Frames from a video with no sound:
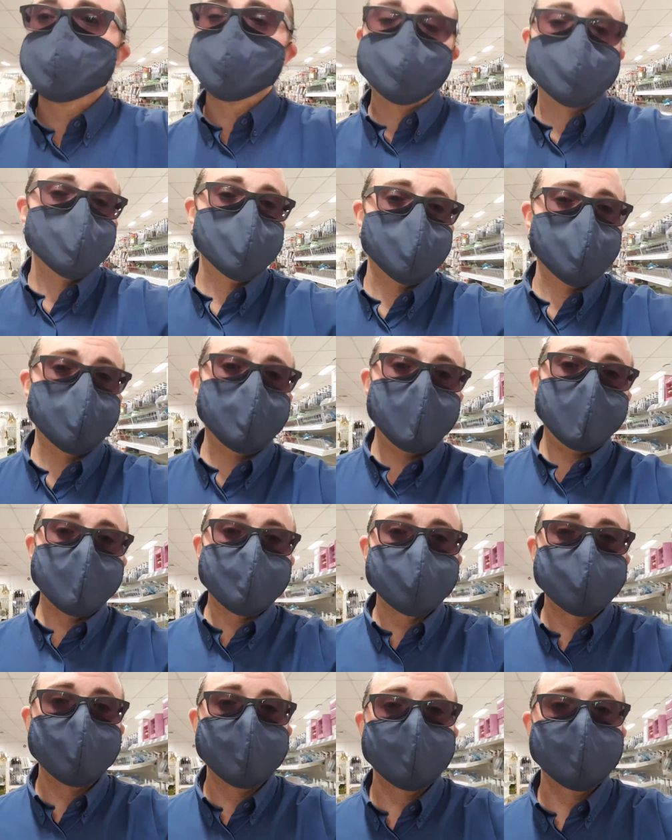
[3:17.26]
chill,
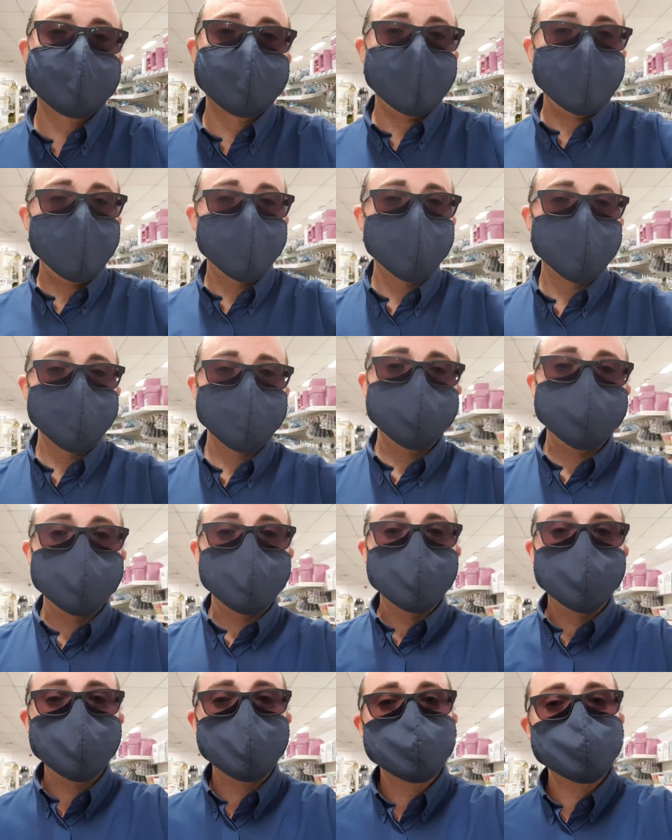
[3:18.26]
and get on with a
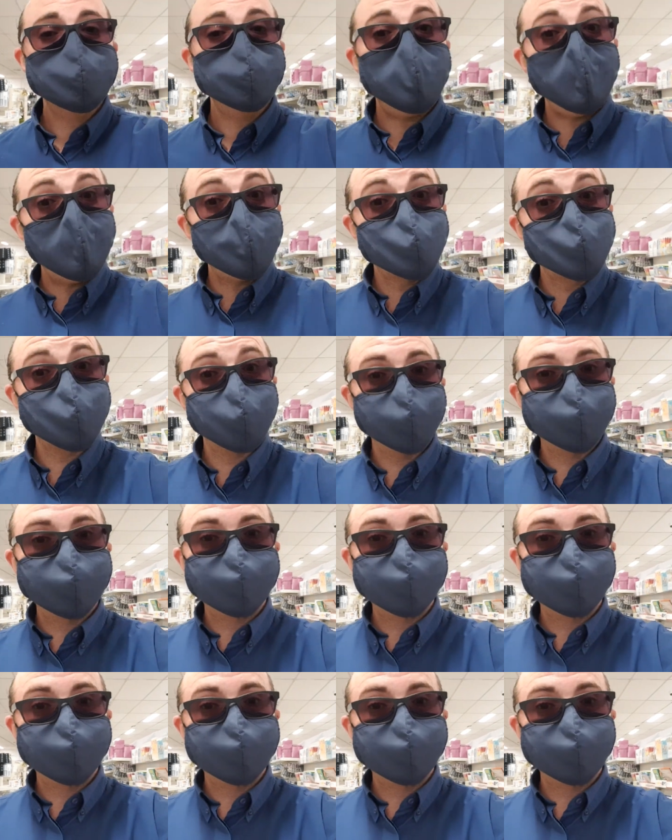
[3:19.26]
few bits and bobs.